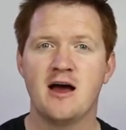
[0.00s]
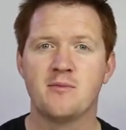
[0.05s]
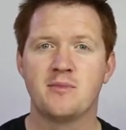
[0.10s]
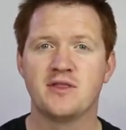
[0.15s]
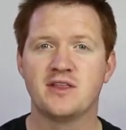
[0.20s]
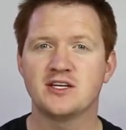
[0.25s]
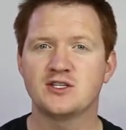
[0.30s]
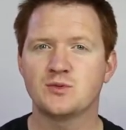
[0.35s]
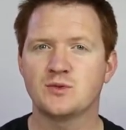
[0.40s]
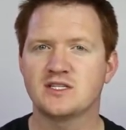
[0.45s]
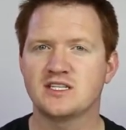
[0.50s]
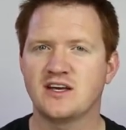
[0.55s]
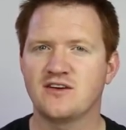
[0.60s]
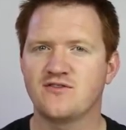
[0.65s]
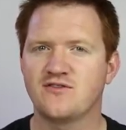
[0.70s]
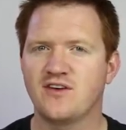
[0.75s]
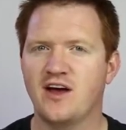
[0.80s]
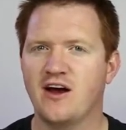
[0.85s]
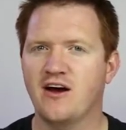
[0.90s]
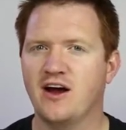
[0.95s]
but this was a
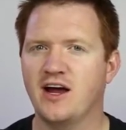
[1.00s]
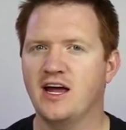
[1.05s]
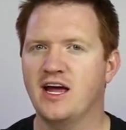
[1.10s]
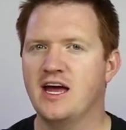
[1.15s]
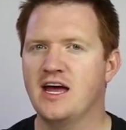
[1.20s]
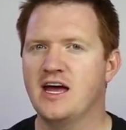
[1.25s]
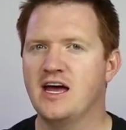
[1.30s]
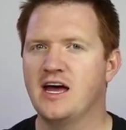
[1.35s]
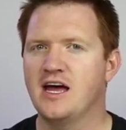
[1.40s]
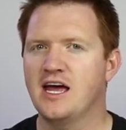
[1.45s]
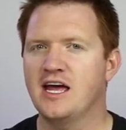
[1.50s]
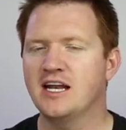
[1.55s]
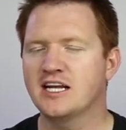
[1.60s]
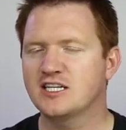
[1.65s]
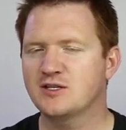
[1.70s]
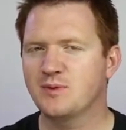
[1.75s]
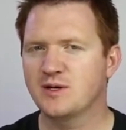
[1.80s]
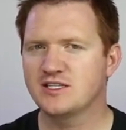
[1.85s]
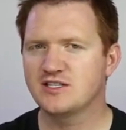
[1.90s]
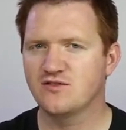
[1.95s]
very
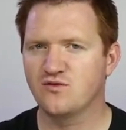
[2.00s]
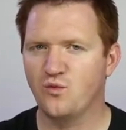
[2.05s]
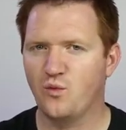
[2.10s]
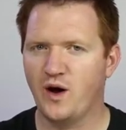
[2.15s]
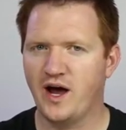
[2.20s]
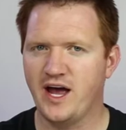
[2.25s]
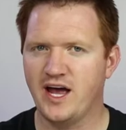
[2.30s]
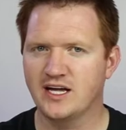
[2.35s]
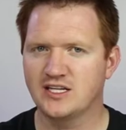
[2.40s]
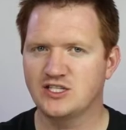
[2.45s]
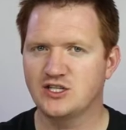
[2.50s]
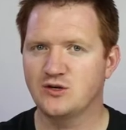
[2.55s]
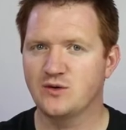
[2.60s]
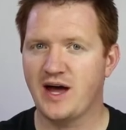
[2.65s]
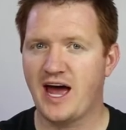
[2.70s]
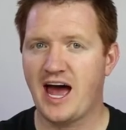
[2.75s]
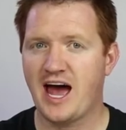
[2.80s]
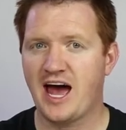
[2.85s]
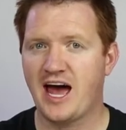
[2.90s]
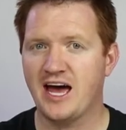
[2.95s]
inexpensive way
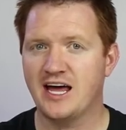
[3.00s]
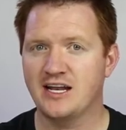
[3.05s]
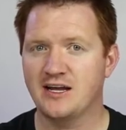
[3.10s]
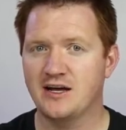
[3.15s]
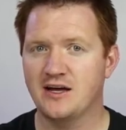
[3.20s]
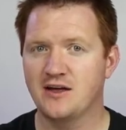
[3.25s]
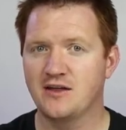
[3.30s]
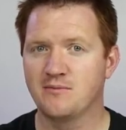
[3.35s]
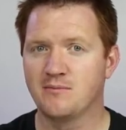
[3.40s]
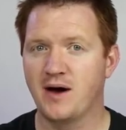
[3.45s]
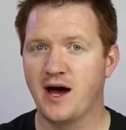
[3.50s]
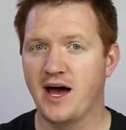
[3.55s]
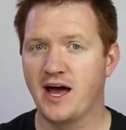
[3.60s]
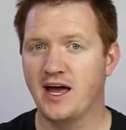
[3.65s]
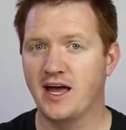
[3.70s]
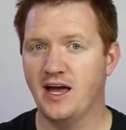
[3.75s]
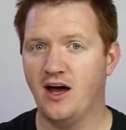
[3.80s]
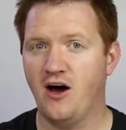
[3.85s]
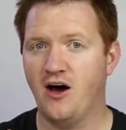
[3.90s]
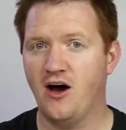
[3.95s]
to add
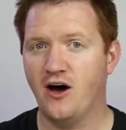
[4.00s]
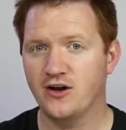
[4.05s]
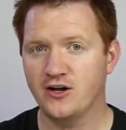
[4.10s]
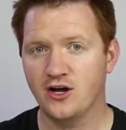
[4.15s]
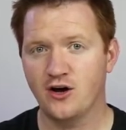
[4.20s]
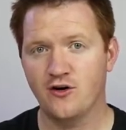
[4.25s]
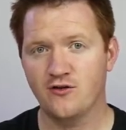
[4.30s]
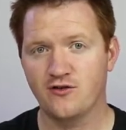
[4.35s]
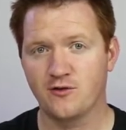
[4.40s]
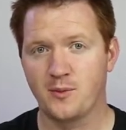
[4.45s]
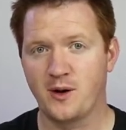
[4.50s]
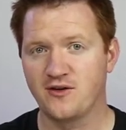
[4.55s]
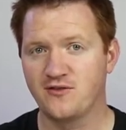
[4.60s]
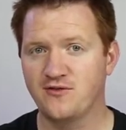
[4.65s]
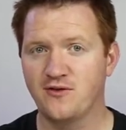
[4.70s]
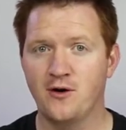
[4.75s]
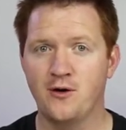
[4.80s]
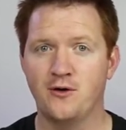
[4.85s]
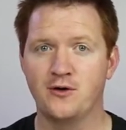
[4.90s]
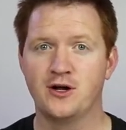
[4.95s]
my audio from my
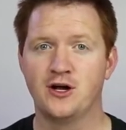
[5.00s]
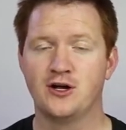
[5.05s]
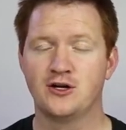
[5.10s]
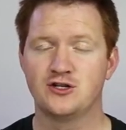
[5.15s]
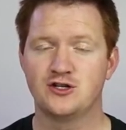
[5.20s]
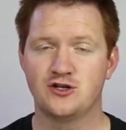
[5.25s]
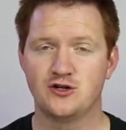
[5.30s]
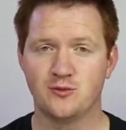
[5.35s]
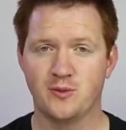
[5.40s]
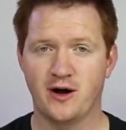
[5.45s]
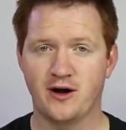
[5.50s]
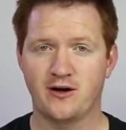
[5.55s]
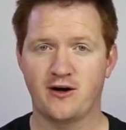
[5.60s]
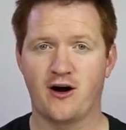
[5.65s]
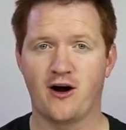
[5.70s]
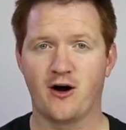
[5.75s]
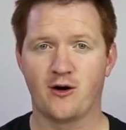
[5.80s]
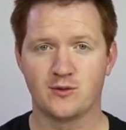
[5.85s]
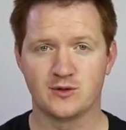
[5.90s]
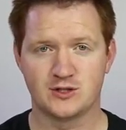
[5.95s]
phone to my
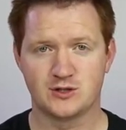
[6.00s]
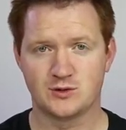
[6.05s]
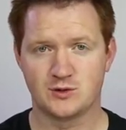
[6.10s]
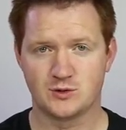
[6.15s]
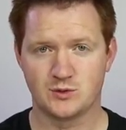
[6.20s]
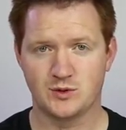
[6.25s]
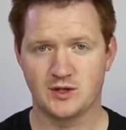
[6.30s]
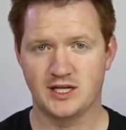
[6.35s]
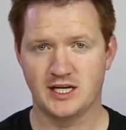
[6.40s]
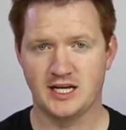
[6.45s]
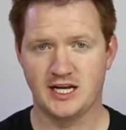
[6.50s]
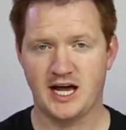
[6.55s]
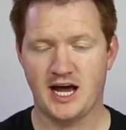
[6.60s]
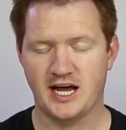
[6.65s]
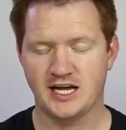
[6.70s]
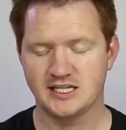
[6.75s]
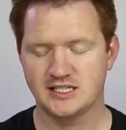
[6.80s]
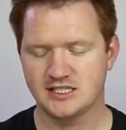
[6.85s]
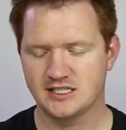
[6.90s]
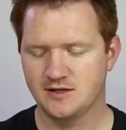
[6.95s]
car, which was really
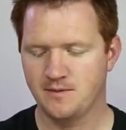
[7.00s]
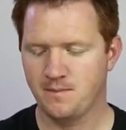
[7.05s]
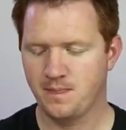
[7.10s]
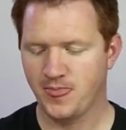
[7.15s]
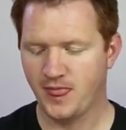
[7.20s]
nice.